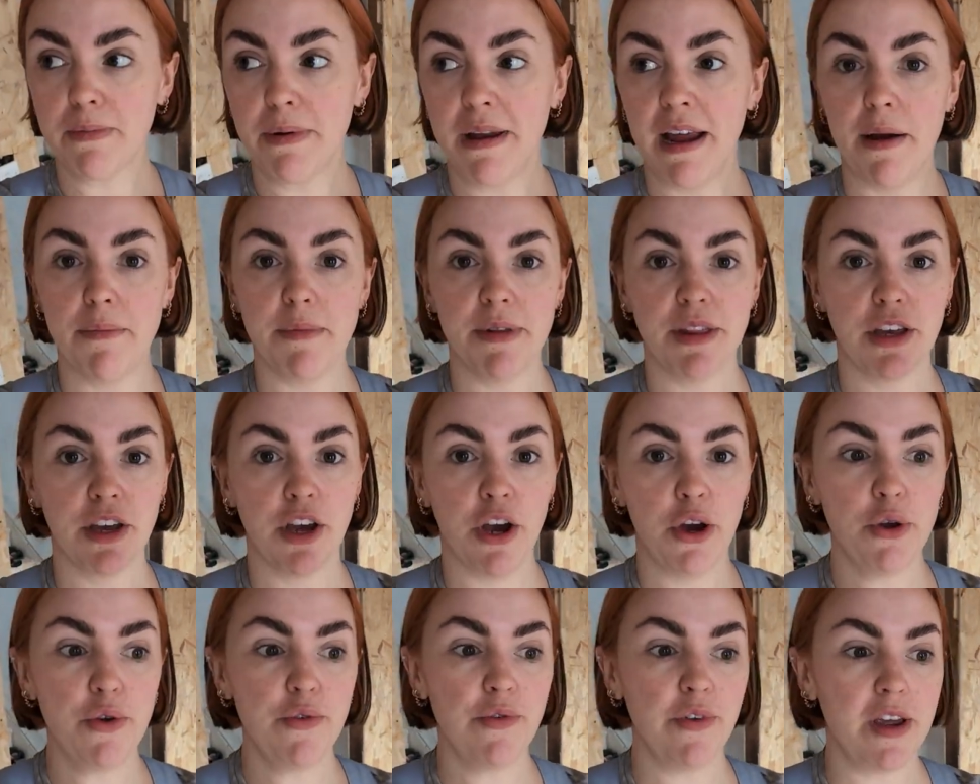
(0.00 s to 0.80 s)
plan with the
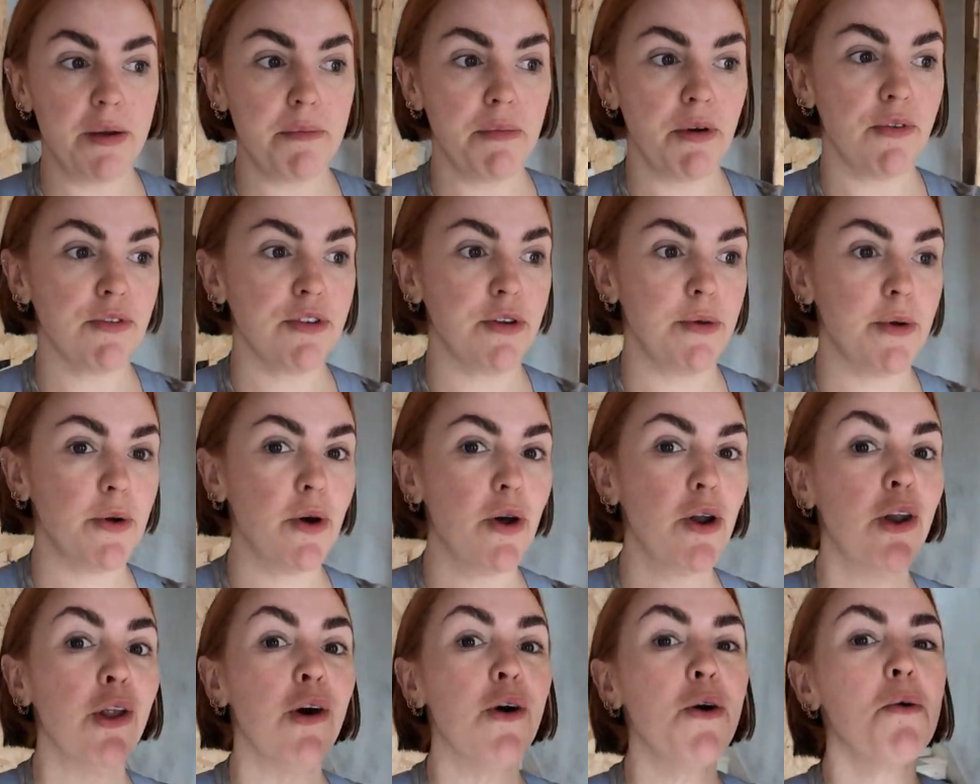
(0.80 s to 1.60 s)
coving, but obviously we've got
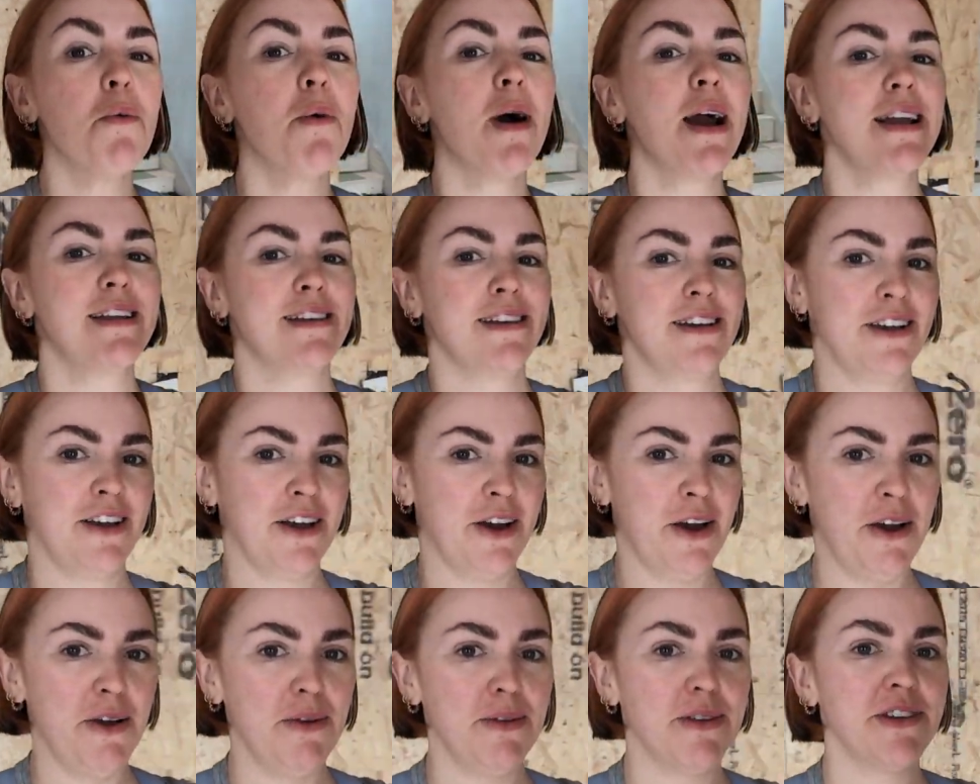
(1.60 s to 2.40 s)
a long way to
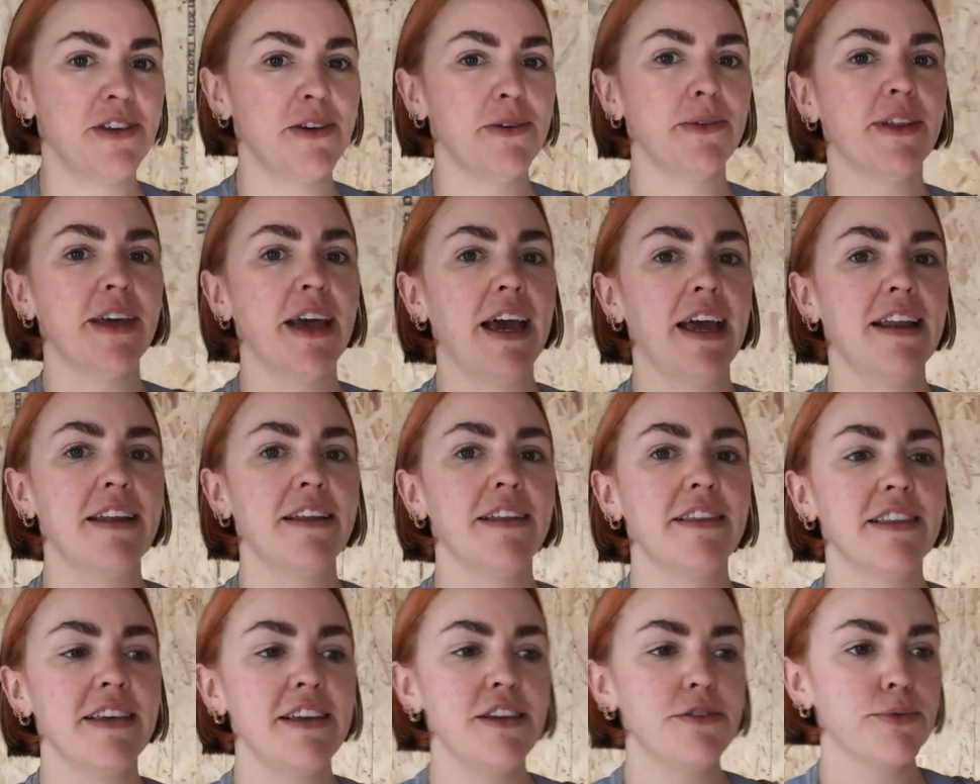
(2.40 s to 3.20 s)
go till
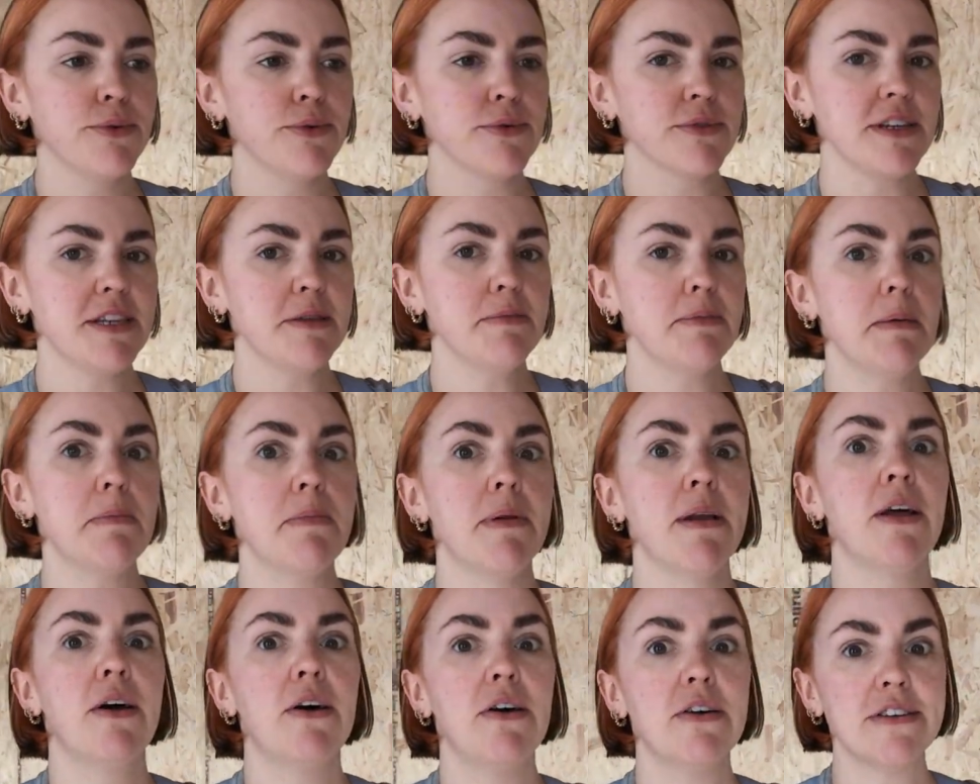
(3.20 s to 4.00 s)
then. These walls need to be
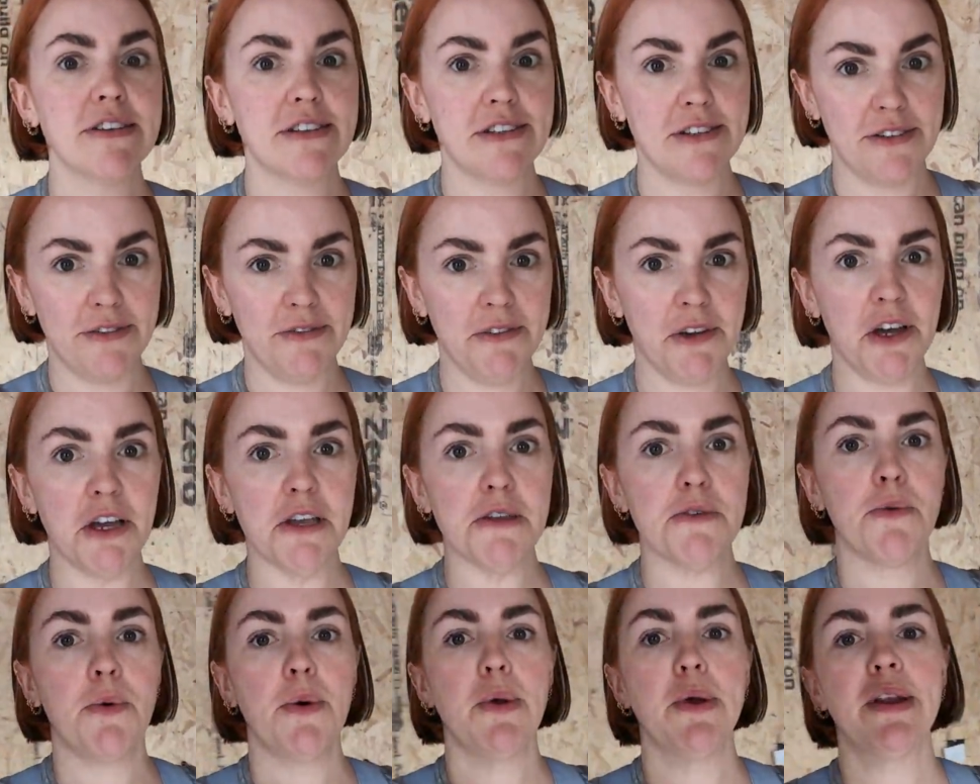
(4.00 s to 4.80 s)
plastered first
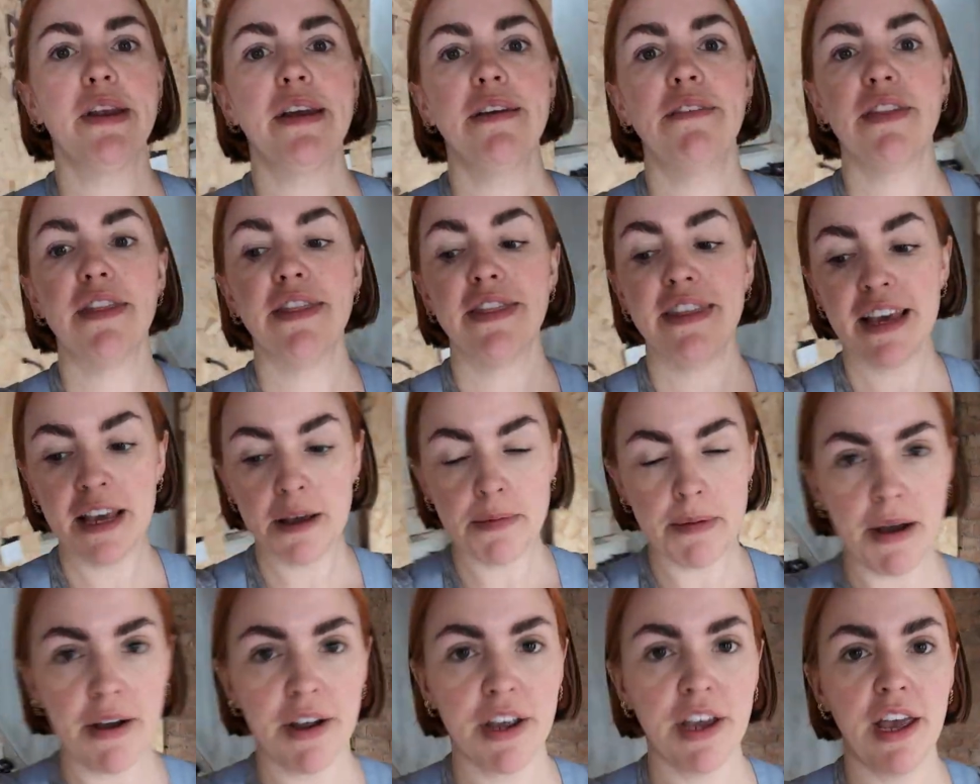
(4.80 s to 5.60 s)
before we can even think
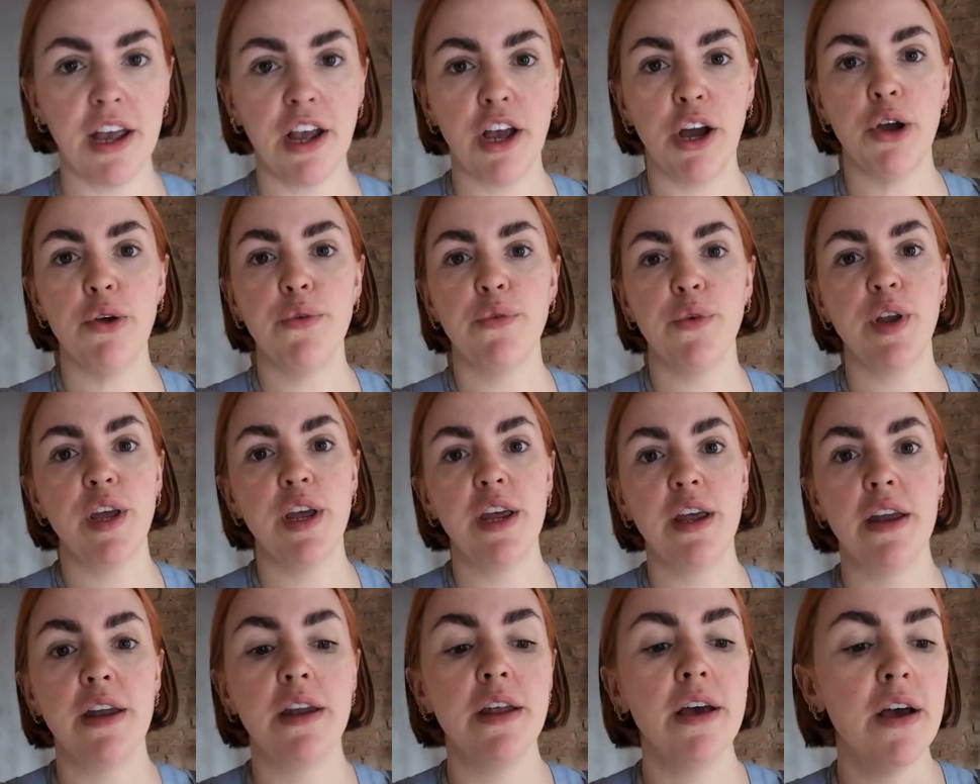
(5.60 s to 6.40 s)
about getting coving
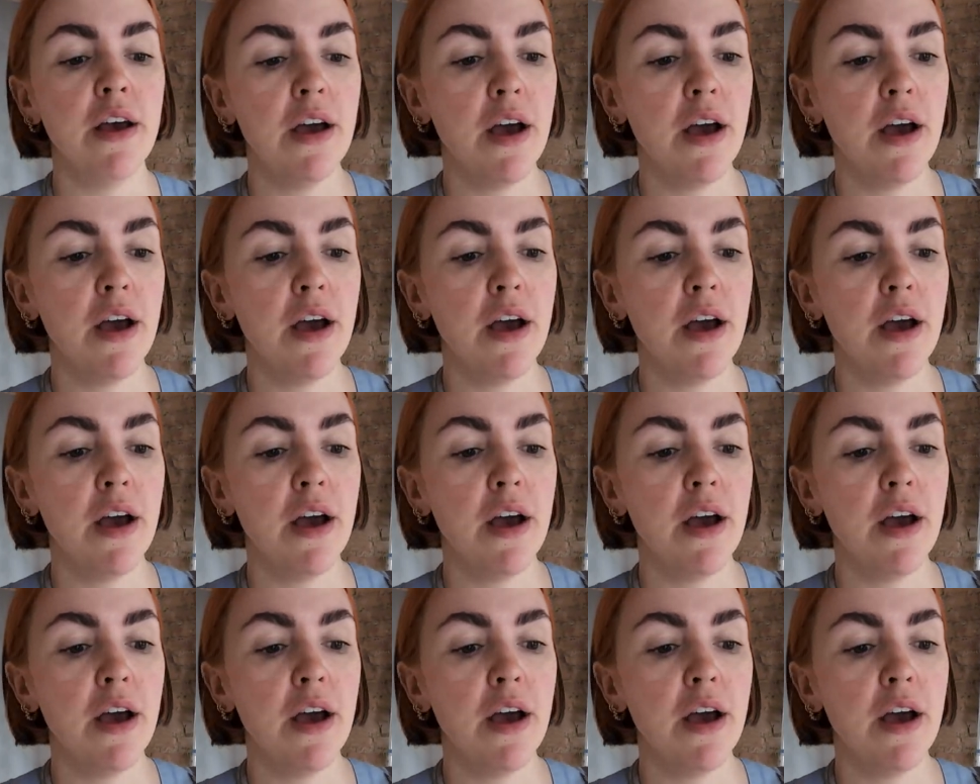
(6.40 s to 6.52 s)
in.